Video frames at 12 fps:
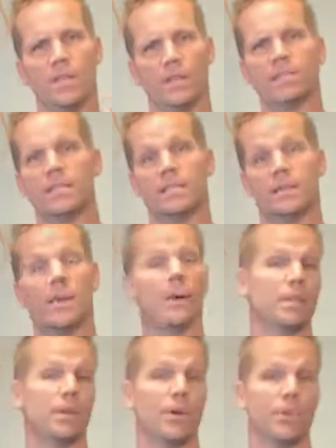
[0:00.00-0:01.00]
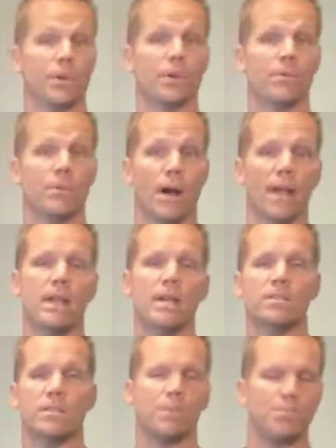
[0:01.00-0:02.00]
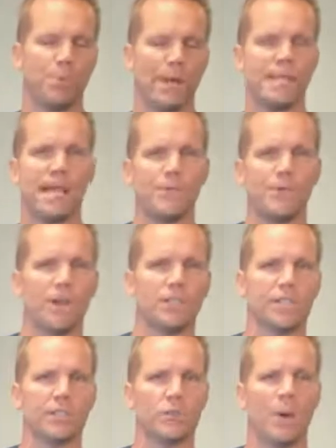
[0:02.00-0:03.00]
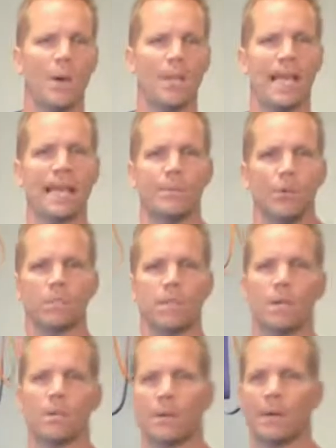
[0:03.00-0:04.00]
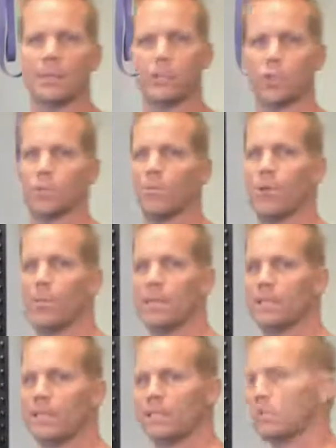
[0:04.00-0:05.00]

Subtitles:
exercise I'm about to go through. All right. So let's break down a few exercises, why we like them. We'll talk a little bit about shoulder mobility as